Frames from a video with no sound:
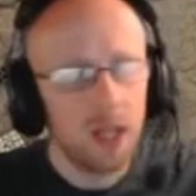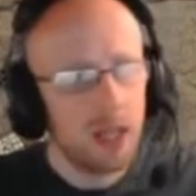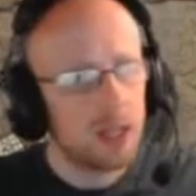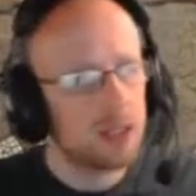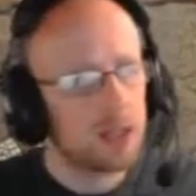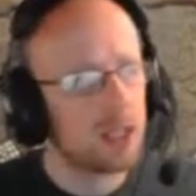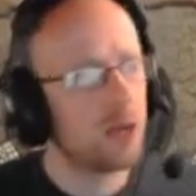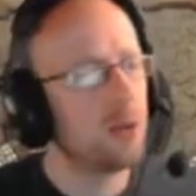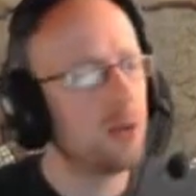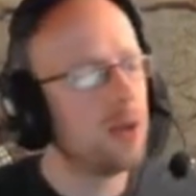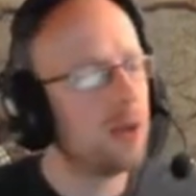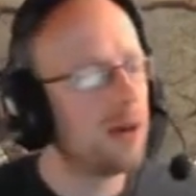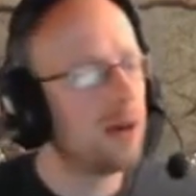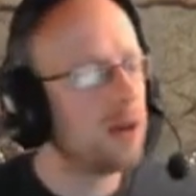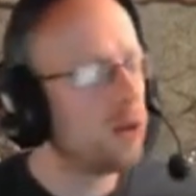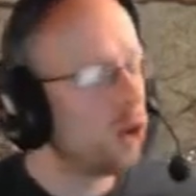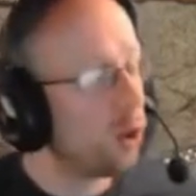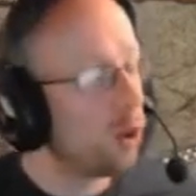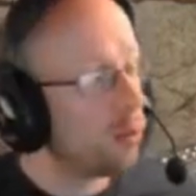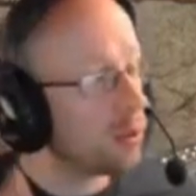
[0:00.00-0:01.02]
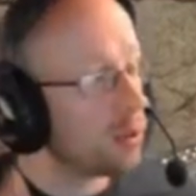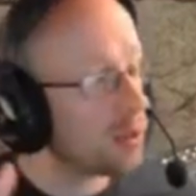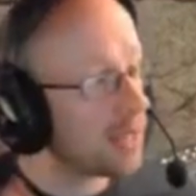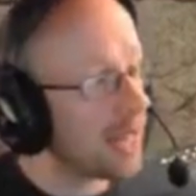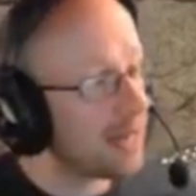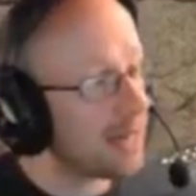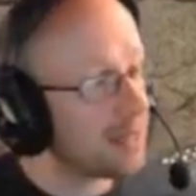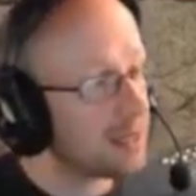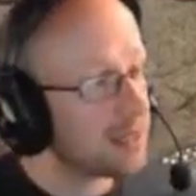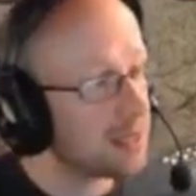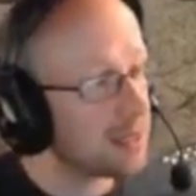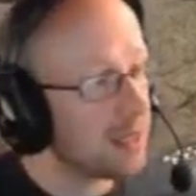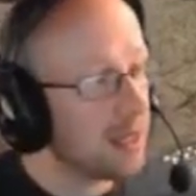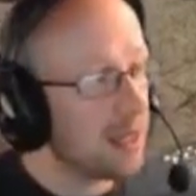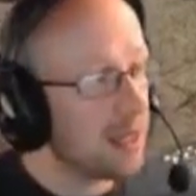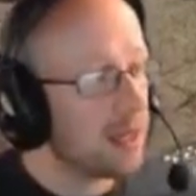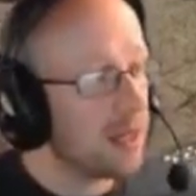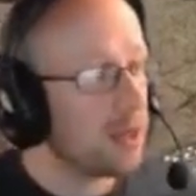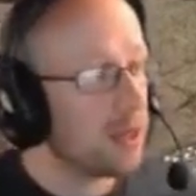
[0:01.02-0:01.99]
So you're at normal stance,
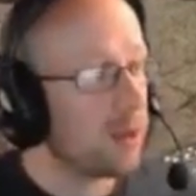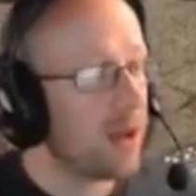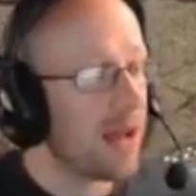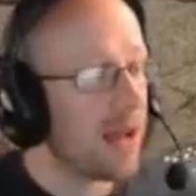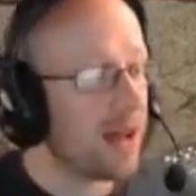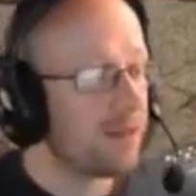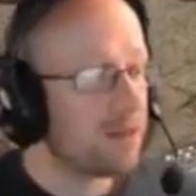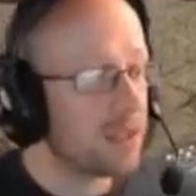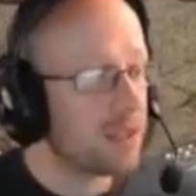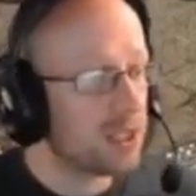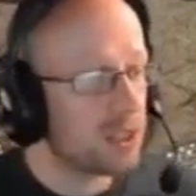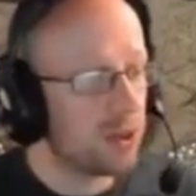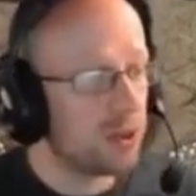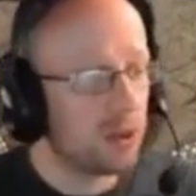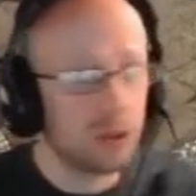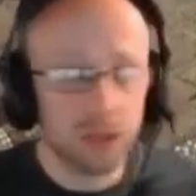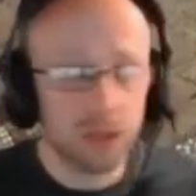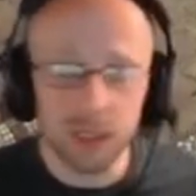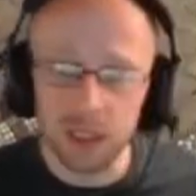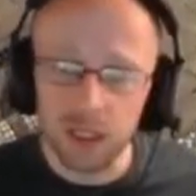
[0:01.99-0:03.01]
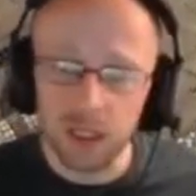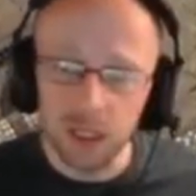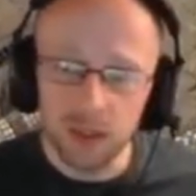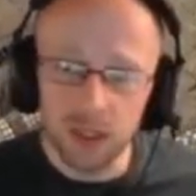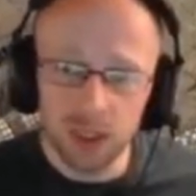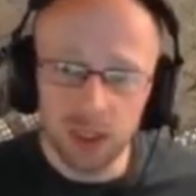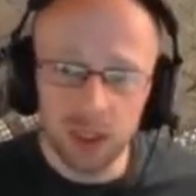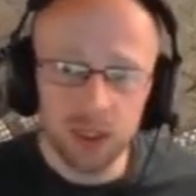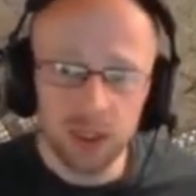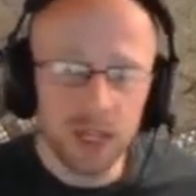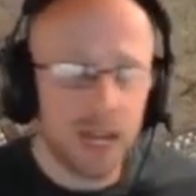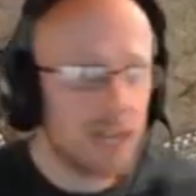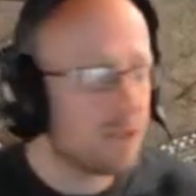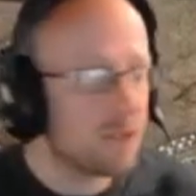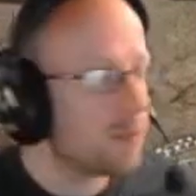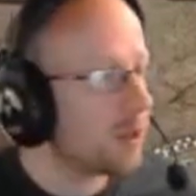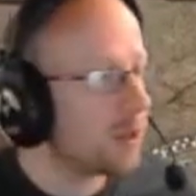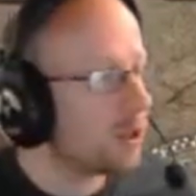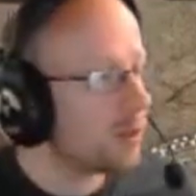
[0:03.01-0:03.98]
you have disordered. This unit
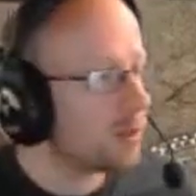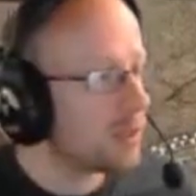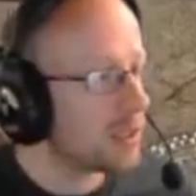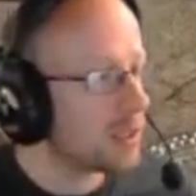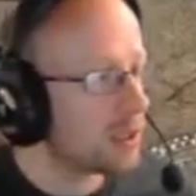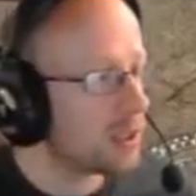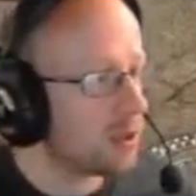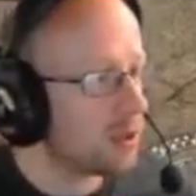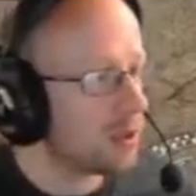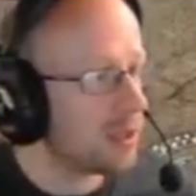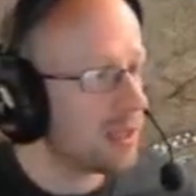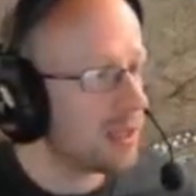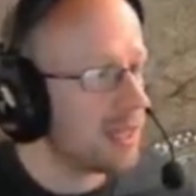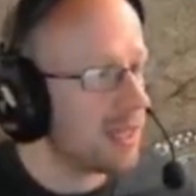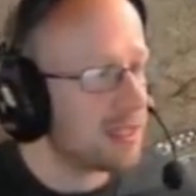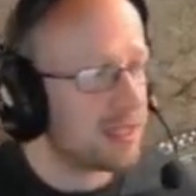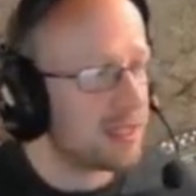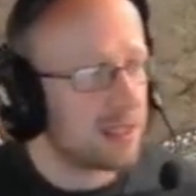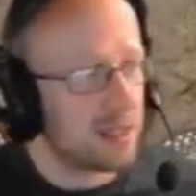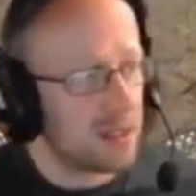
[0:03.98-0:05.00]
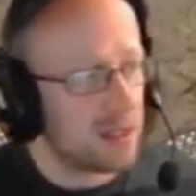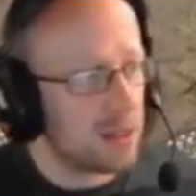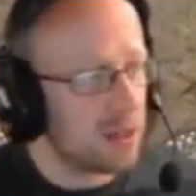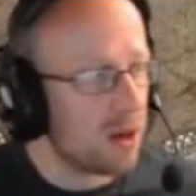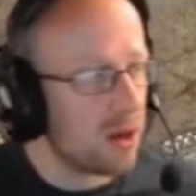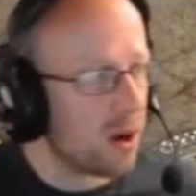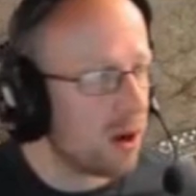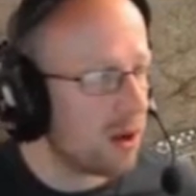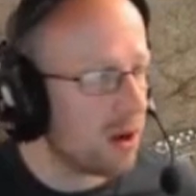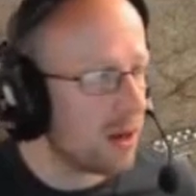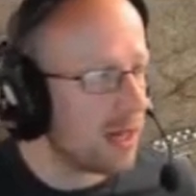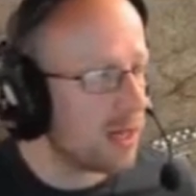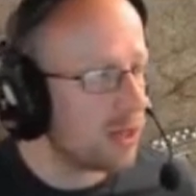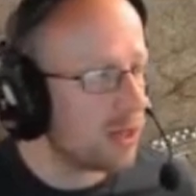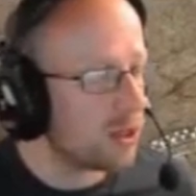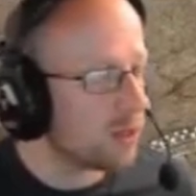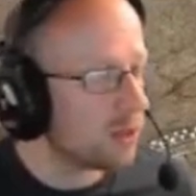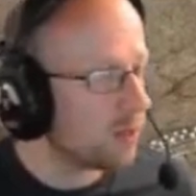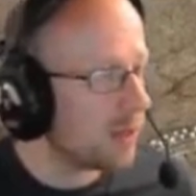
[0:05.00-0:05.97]
has become disordered. It's not in
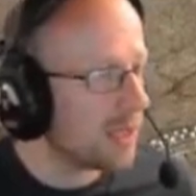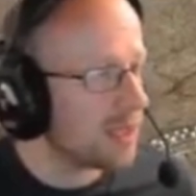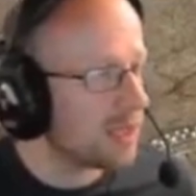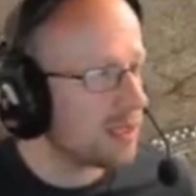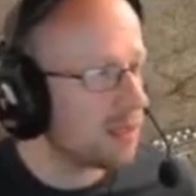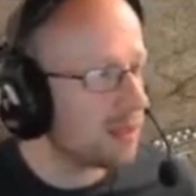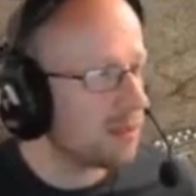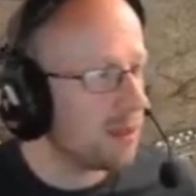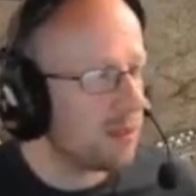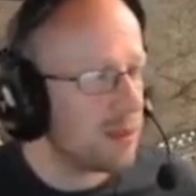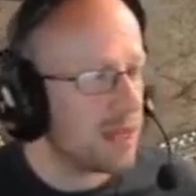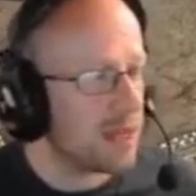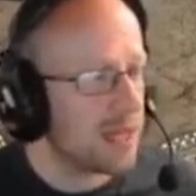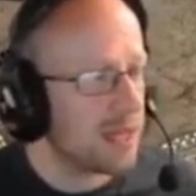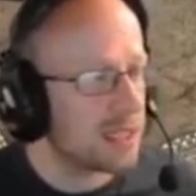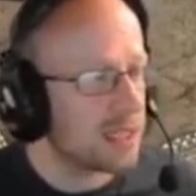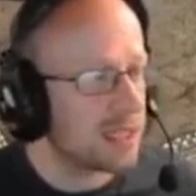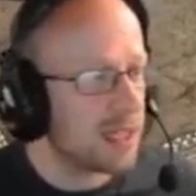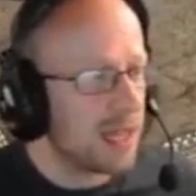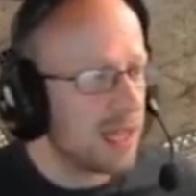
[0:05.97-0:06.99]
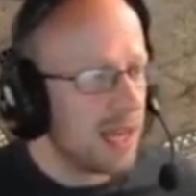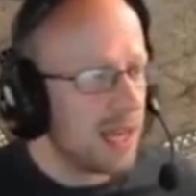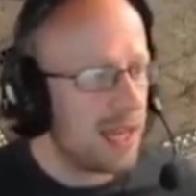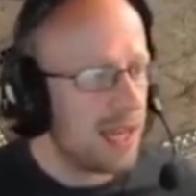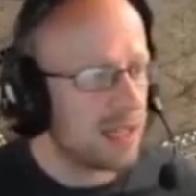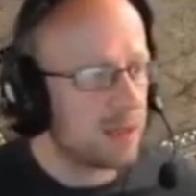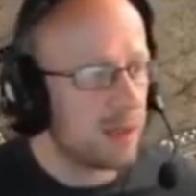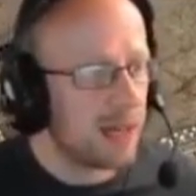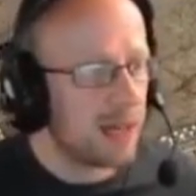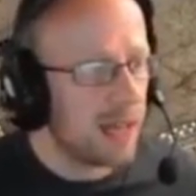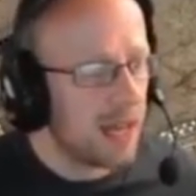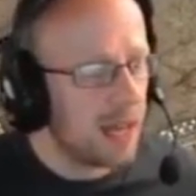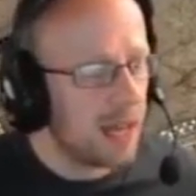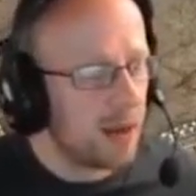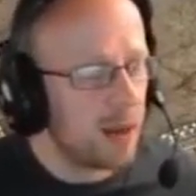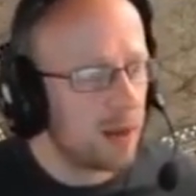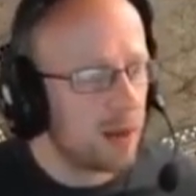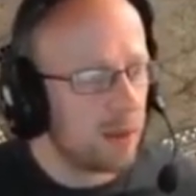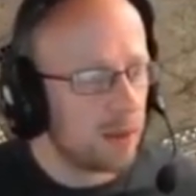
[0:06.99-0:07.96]
a good place at the moment. It's it's been
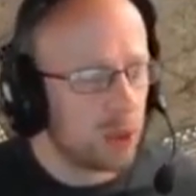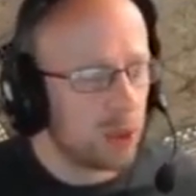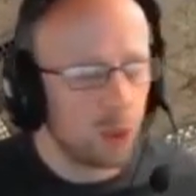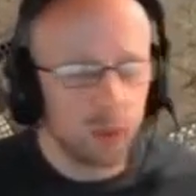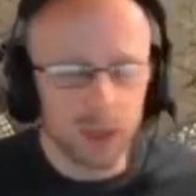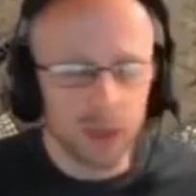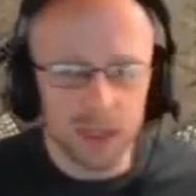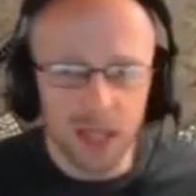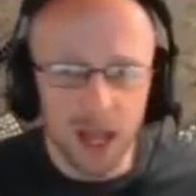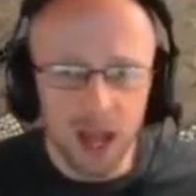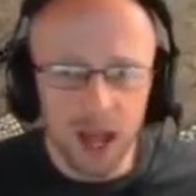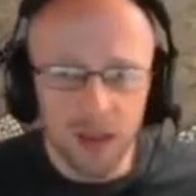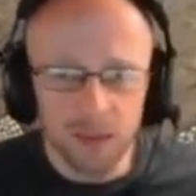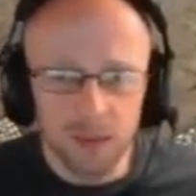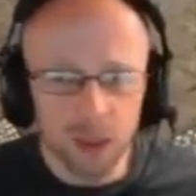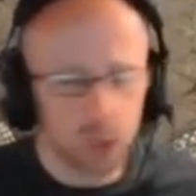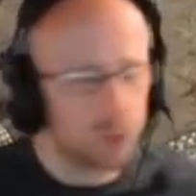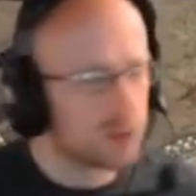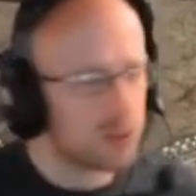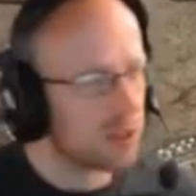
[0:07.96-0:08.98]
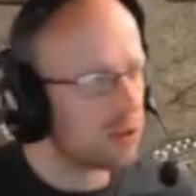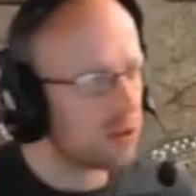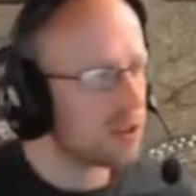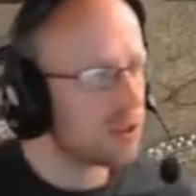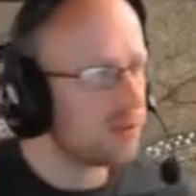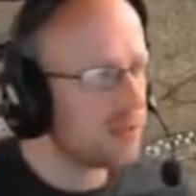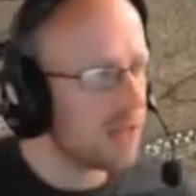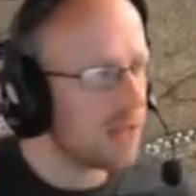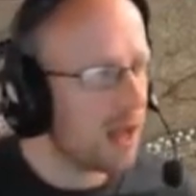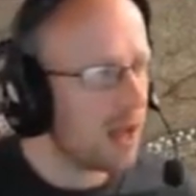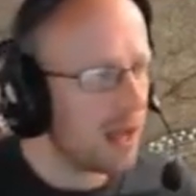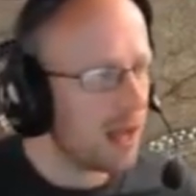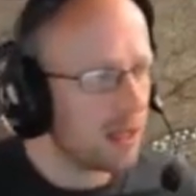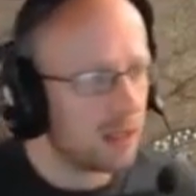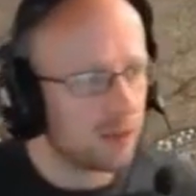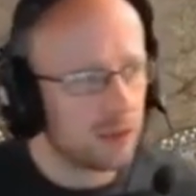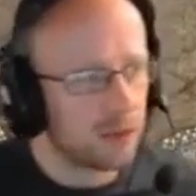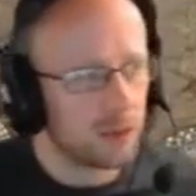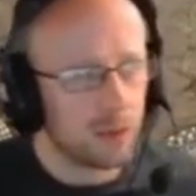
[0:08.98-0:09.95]
hit a couple of times. A couple of soldiers have
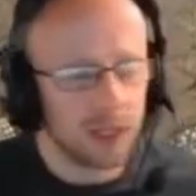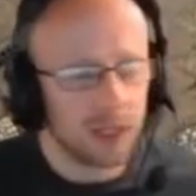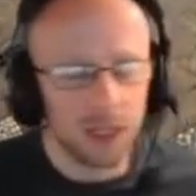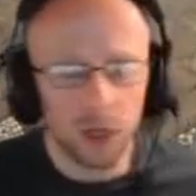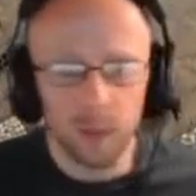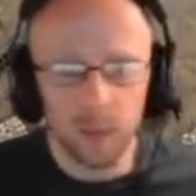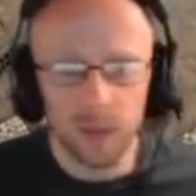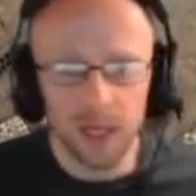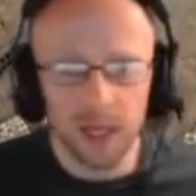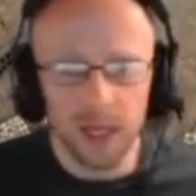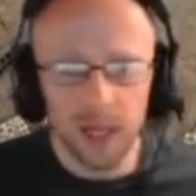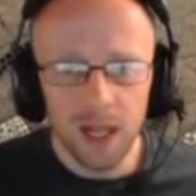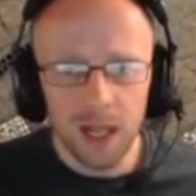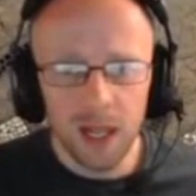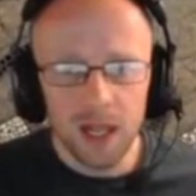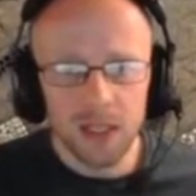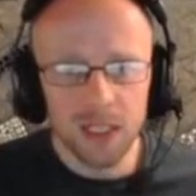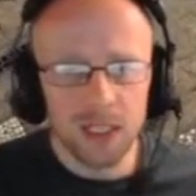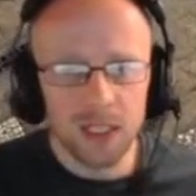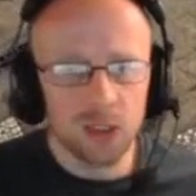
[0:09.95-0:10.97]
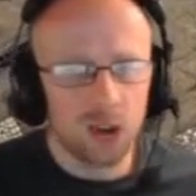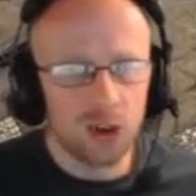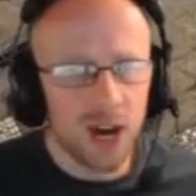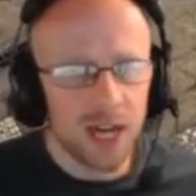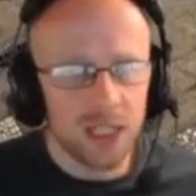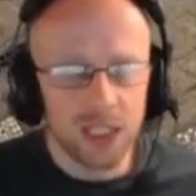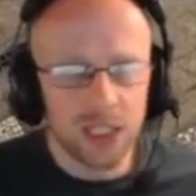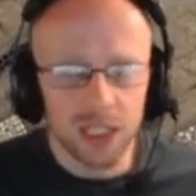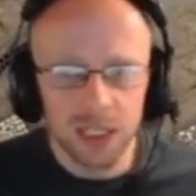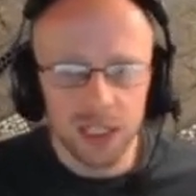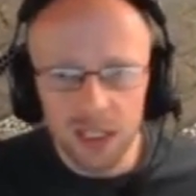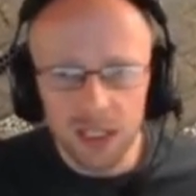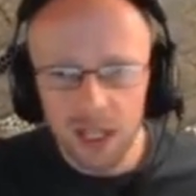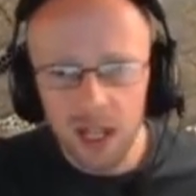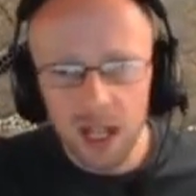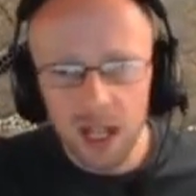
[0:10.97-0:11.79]
died. They've come a little bit distracted.